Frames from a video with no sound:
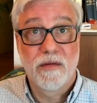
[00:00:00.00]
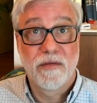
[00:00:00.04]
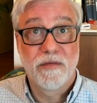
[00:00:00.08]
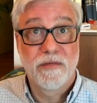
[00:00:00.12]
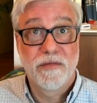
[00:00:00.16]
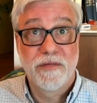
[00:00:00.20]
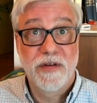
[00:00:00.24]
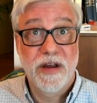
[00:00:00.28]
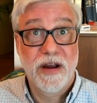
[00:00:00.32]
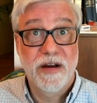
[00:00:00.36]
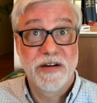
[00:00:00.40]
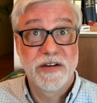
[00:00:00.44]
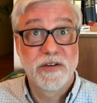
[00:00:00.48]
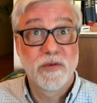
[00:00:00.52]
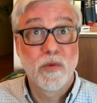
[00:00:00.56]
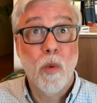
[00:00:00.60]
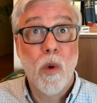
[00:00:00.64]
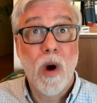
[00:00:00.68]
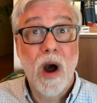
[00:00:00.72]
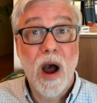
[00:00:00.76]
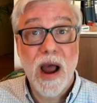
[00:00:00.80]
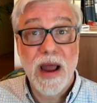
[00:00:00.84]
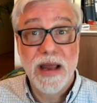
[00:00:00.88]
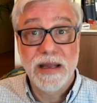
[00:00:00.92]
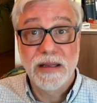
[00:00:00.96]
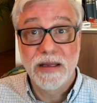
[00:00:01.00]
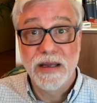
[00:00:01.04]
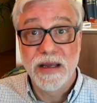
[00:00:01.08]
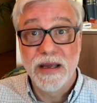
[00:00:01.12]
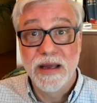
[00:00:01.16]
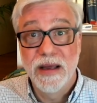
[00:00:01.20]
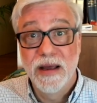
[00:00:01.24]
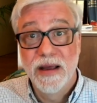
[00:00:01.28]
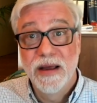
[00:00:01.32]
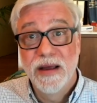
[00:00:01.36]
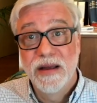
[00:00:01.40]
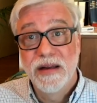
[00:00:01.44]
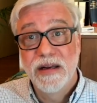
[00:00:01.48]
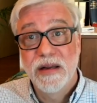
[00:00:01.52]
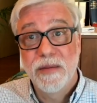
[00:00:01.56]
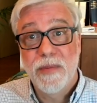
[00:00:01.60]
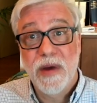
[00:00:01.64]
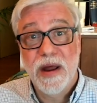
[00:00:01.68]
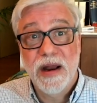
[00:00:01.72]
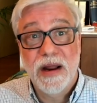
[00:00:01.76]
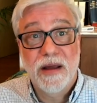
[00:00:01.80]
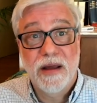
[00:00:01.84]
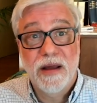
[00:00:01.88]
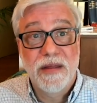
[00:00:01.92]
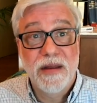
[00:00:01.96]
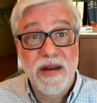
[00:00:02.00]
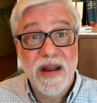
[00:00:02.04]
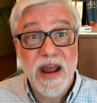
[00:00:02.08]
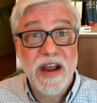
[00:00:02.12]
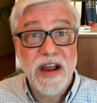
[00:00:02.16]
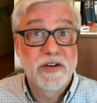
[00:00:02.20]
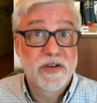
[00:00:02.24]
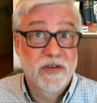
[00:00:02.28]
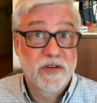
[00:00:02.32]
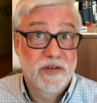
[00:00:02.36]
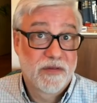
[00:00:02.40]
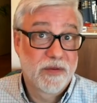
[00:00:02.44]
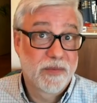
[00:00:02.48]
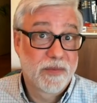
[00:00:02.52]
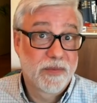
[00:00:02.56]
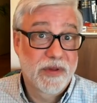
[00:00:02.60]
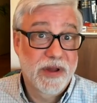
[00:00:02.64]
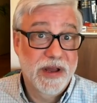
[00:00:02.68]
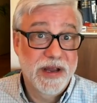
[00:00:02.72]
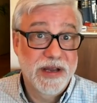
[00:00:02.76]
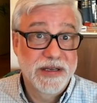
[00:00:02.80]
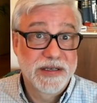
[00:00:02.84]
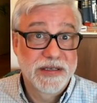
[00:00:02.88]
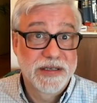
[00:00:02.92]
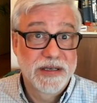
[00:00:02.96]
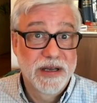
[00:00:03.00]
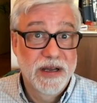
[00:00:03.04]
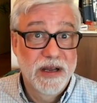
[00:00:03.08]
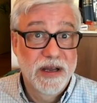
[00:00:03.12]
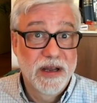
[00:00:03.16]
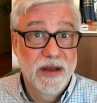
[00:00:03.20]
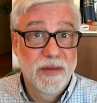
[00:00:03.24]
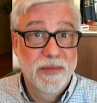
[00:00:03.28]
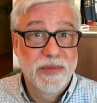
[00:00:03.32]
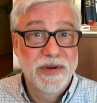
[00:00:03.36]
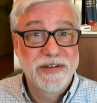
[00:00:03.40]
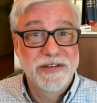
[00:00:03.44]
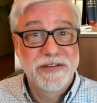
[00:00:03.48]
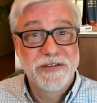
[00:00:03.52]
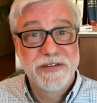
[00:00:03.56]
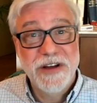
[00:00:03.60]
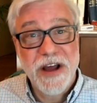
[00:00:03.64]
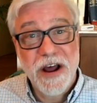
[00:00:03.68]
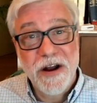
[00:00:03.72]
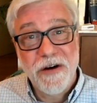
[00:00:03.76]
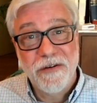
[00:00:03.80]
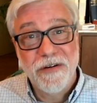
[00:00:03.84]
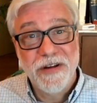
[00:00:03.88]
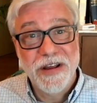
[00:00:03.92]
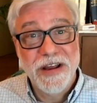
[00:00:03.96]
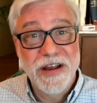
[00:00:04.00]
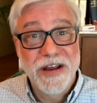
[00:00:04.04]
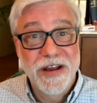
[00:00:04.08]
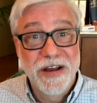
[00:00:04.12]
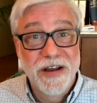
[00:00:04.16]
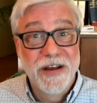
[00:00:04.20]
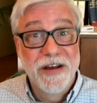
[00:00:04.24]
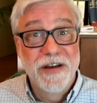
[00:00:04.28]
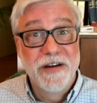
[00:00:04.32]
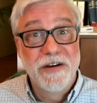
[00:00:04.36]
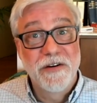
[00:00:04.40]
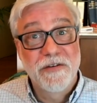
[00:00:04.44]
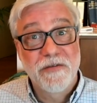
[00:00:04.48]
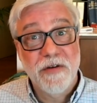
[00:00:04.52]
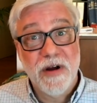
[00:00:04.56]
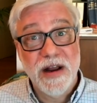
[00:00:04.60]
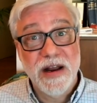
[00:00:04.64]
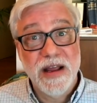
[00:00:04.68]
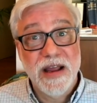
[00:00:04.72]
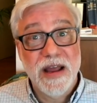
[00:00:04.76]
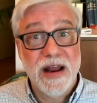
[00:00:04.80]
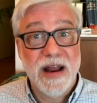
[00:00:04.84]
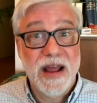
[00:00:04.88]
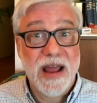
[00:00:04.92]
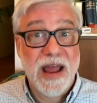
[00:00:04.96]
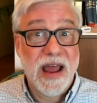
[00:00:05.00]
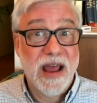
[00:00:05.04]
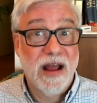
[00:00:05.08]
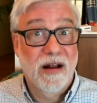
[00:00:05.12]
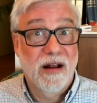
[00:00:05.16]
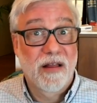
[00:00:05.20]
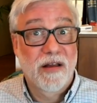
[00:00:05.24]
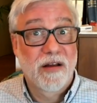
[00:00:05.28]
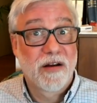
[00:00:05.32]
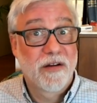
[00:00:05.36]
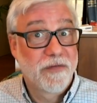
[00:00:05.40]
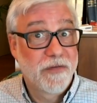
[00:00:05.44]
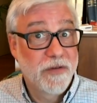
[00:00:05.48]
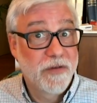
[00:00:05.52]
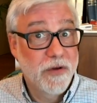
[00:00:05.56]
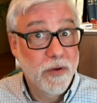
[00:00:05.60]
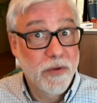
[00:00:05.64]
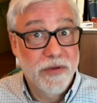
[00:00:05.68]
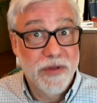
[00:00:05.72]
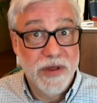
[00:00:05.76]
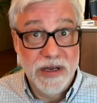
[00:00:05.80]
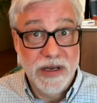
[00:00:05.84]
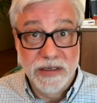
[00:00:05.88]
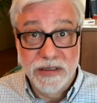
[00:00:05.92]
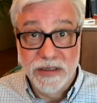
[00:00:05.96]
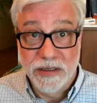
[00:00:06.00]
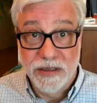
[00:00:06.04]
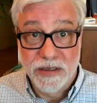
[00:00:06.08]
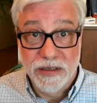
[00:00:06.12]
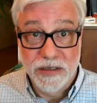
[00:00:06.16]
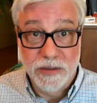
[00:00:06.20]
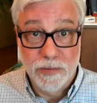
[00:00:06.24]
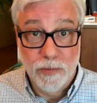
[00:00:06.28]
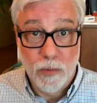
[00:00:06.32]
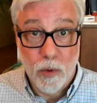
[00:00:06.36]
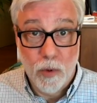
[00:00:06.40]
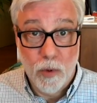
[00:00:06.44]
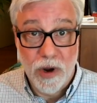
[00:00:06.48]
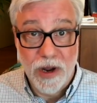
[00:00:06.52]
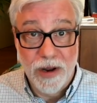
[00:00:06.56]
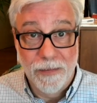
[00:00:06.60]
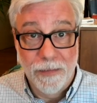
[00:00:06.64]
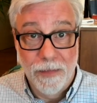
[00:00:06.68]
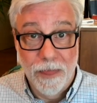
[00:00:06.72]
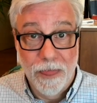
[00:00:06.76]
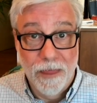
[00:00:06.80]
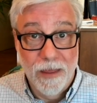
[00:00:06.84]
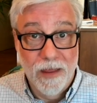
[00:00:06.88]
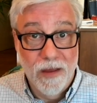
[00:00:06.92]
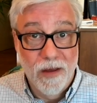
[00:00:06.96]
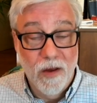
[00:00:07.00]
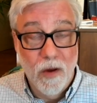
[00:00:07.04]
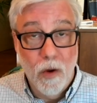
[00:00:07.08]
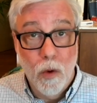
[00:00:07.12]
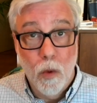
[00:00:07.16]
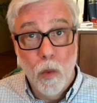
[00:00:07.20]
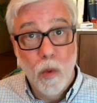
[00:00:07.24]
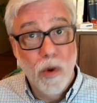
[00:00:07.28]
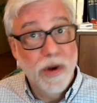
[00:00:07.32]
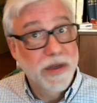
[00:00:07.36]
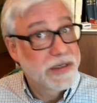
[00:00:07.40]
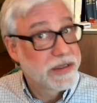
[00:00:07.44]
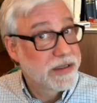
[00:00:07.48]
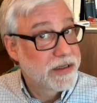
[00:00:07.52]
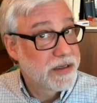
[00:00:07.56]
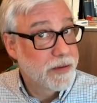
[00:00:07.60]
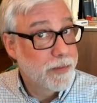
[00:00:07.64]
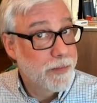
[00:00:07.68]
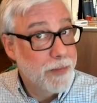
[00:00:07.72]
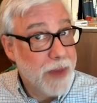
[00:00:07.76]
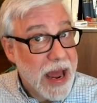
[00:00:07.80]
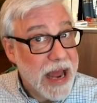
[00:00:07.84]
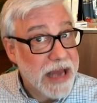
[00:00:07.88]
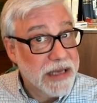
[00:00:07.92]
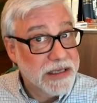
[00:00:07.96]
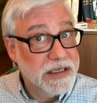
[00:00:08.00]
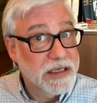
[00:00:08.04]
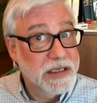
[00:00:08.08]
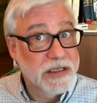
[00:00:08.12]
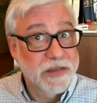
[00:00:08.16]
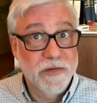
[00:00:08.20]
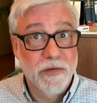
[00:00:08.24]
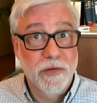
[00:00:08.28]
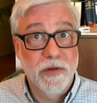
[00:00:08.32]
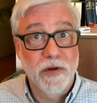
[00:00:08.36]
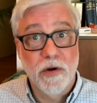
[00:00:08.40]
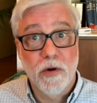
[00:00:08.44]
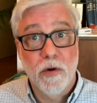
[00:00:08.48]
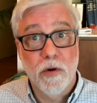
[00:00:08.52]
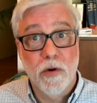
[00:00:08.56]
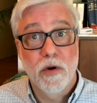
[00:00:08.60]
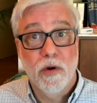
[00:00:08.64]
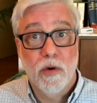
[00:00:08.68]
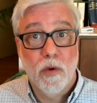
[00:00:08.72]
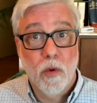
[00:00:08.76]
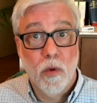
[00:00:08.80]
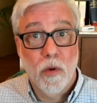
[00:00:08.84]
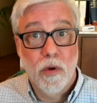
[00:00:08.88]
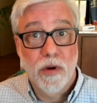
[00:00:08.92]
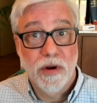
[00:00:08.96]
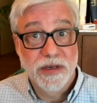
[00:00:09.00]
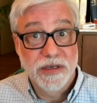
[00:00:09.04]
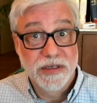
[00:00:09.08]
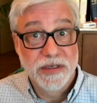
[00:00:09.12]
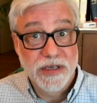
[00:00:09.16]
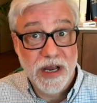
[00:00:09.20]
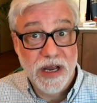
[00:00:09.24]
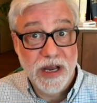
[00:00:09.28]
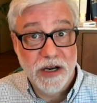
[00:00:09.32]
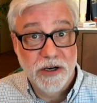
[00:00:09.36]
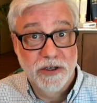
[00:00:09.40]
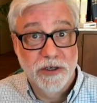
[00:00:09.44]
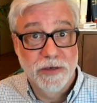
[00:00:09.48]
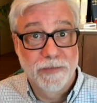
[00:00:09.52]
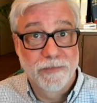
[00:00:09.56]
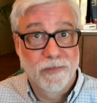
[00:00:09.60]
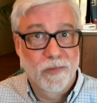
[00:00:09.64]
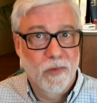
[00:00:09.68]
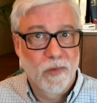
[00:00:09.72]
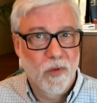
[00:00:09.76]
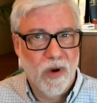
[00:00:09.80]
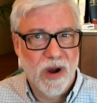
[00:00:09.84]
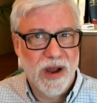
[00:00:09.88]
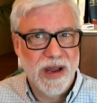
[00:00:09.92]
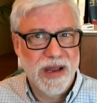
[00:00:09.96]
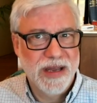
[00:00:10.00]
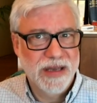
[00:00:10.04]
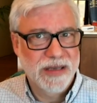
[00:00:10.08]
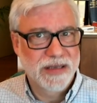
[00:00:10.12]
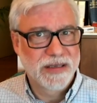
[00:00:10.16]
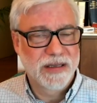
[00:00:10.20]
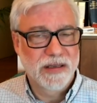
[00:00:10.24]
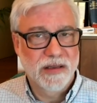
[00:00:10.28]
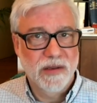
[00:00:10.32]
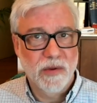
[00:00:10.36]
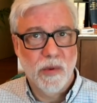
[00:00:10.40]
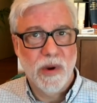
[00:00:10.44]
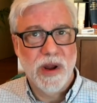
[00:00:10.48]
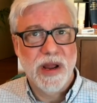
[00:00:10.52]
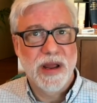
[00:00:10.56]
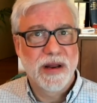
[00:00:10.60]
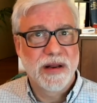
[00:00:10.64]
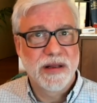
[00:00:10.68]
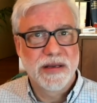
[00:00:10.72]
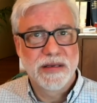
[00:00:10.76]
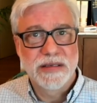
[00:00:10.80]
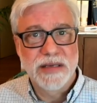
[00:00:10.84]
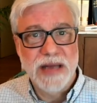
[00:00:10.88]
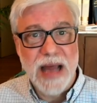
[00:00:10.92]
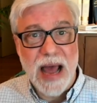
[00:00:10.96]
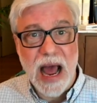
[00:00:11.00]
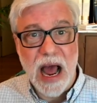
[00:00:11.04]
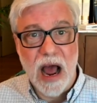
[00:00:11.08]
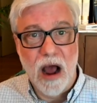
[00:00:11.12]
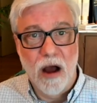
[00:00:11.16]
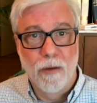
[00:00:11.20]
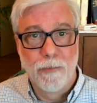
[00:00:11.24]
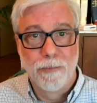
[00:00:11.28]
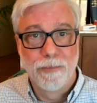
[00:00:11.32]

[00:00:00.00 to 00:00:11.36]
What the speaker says: varies widely depending on the nature of the place, but generally you're trying to get a handle on a few things at this point. What's the basis for the current organization? Why is it the way it is now?